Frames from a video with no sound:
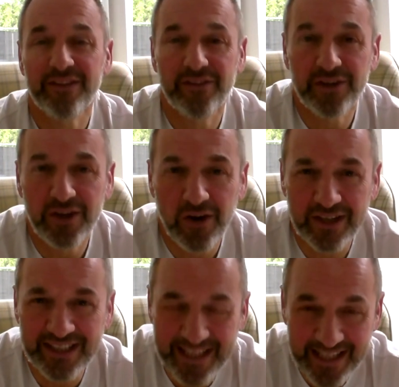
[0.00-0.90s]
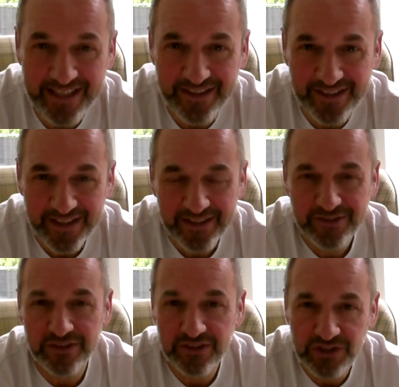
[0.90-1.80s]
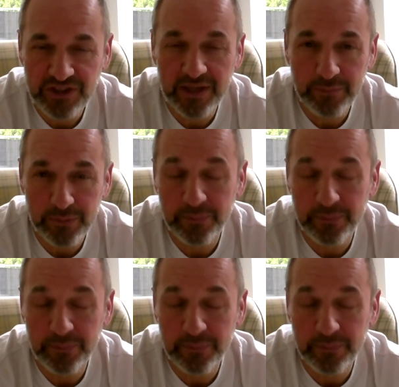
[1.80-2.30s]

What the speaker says: that are key to the shepherd